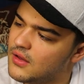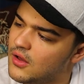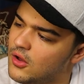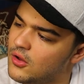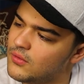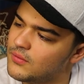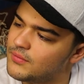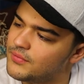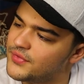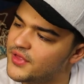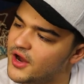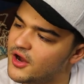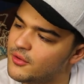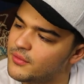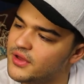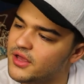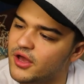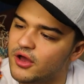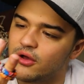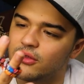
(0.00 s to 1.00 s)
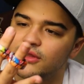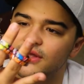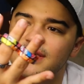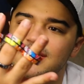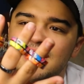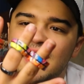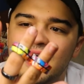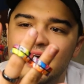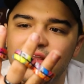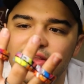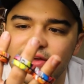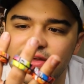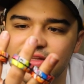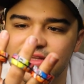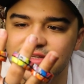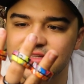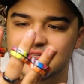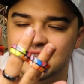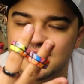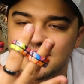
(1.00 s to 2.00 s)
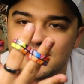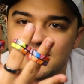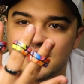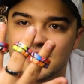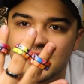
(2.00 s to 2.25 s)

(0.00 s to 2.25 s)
Oh, there we go. Look at that. Look at this.